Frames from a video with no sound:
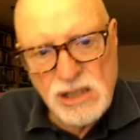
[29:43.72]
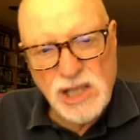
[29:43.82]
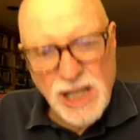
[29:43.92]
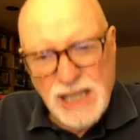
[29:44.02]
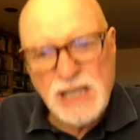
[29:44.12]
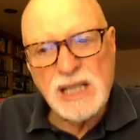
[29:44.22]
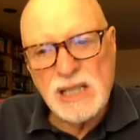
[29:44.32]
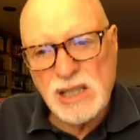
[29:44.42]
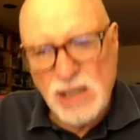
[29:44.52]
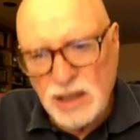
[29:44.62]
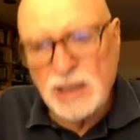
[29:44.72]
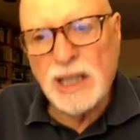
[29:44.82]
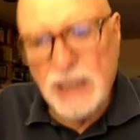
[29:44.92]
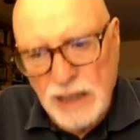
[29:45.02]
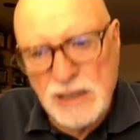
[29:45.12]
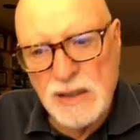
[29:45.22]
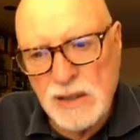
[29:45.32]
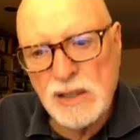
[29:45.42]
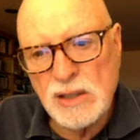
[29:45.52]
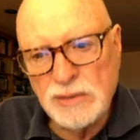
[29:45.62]
China has turned against
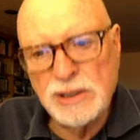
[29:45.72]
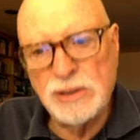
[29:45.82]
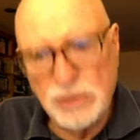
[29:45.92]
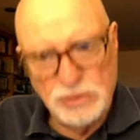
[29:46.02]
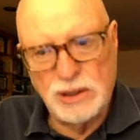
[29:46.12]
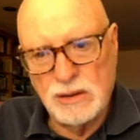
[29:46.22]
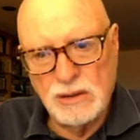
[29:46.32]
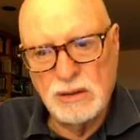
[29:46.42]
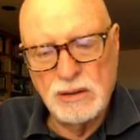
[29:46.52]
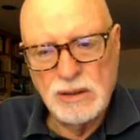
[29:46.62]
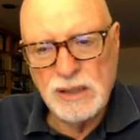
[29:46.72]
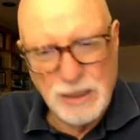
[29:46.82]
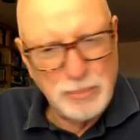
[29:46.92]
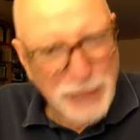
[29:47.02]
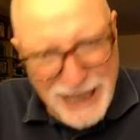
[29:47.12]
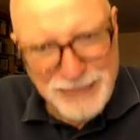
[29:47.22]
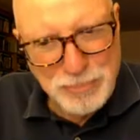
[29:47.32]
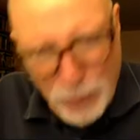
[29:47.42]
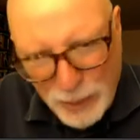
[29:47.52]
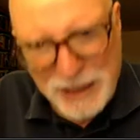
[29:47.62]
the Soviet Union. This is the big
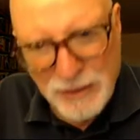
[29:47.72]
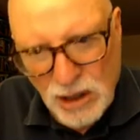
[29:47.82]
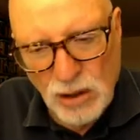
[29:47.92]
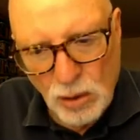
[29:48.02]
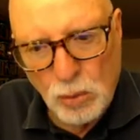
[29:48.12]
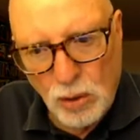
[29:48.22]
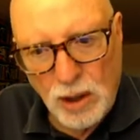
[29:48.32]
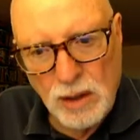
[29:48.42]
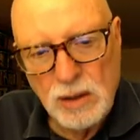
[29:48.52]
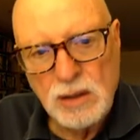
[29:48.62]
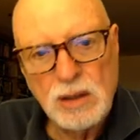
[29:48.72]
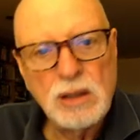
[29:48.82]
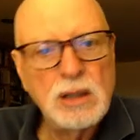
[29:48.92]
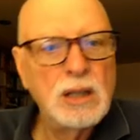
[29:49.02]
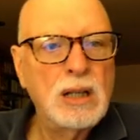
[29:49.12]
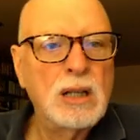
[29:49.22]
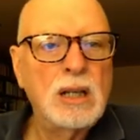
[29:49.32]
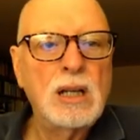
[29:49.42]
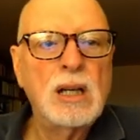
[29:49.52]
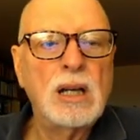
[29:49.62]
point of the Cold War.
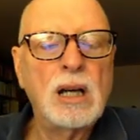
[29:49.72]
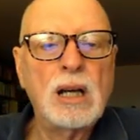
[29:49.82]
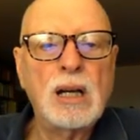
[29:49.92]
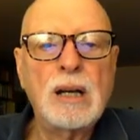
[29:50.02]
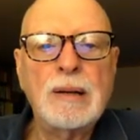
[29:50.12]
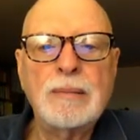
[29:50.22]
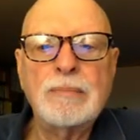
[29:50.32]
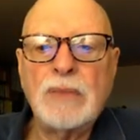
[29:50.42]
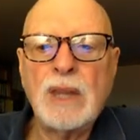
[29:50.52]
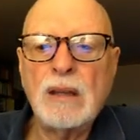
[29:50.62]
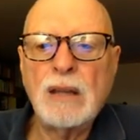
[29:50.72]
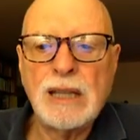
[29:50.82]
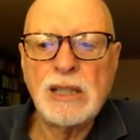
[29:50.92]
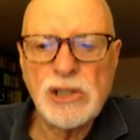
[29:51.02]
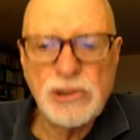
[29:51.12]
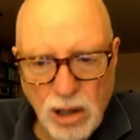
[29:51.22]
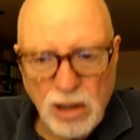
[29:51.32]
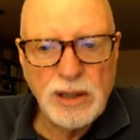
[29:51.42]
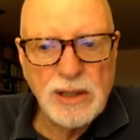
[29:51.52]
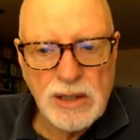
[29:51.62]
Um, that the
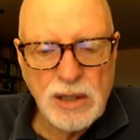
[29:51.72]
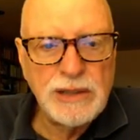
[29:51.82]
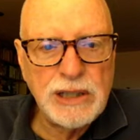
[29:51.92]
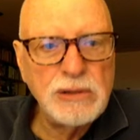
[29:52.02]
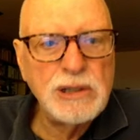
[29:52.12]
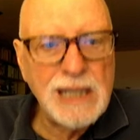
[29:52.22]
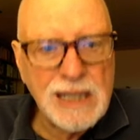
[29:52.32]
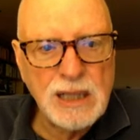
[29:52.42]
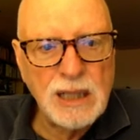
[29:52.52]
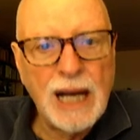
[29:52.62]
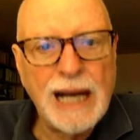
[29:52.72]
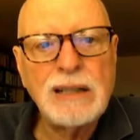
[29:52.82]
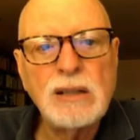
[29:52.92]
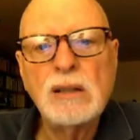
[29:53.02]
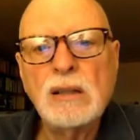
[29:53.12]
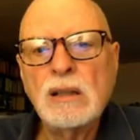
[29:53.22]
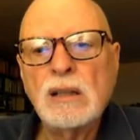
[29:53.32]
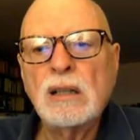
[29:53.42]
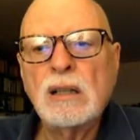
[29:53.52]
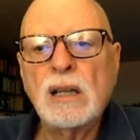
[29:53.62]
stronger the Soviet Union has got,
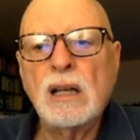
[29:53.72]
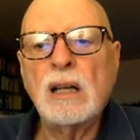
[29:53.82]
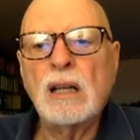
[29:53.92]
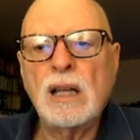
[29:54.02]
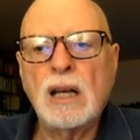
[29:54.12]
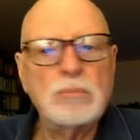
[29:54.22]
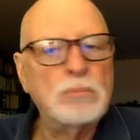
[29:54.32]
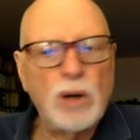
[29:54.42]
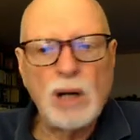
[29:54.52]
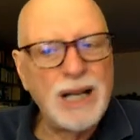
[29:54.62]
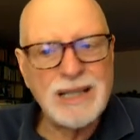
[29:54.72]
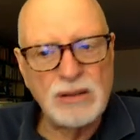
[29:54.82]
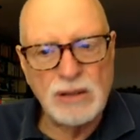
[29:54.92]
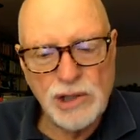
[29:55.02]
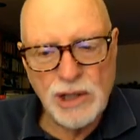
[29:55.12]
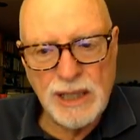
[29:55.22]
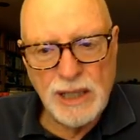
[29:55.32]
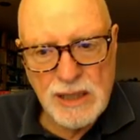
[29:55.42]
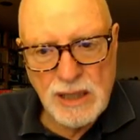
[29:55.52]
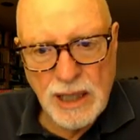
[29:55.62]
uh, the more hostile China
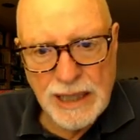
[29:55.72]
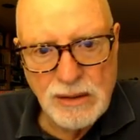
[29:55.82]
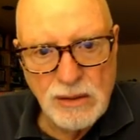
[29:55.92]
has got.